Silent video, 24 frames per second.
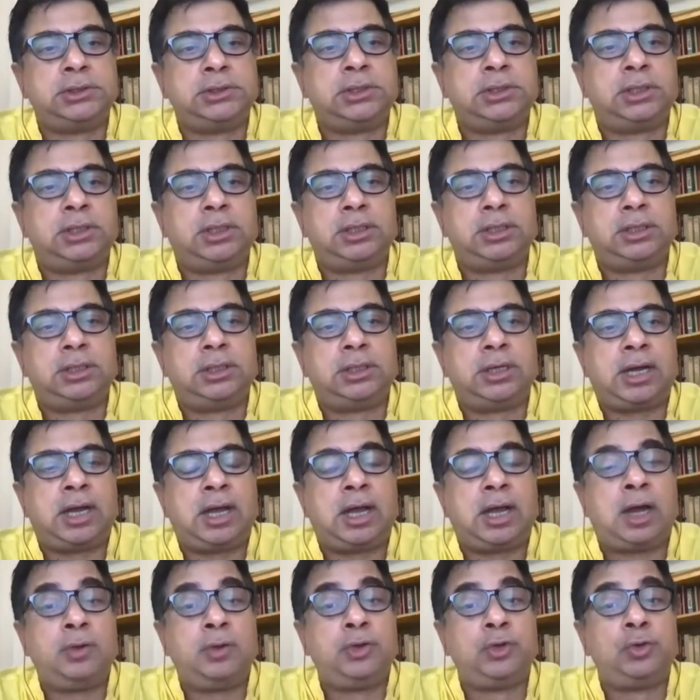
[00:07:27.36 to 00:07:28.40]

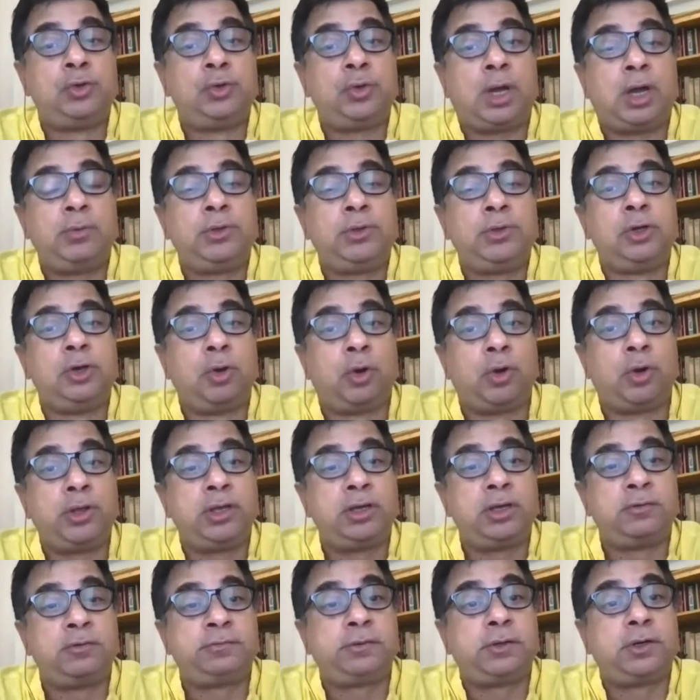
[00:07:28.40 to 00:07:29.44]
how you
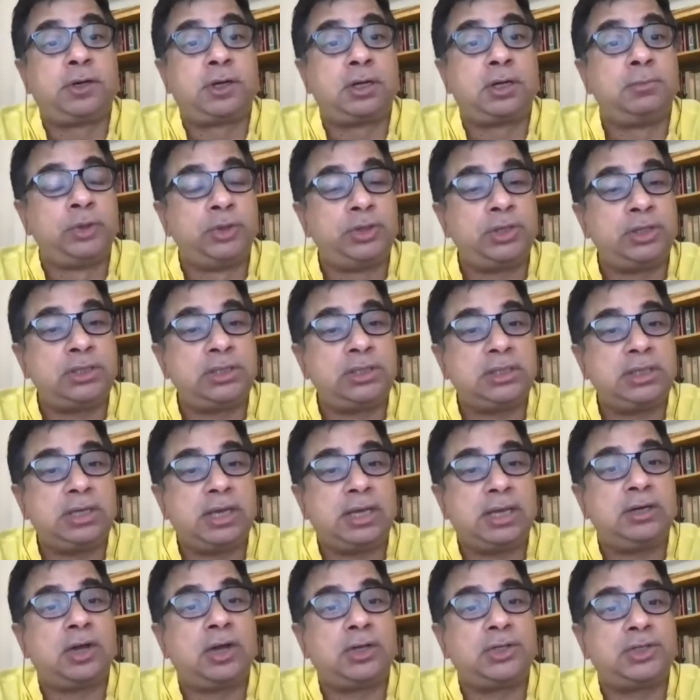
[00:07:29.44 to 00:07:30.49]
lawyer for a community
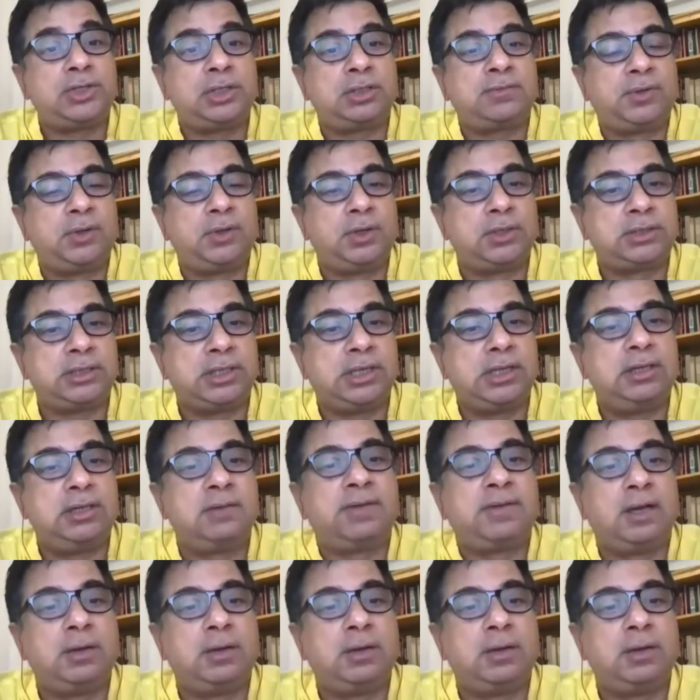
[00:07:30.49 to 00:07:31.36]
and not just for yourself.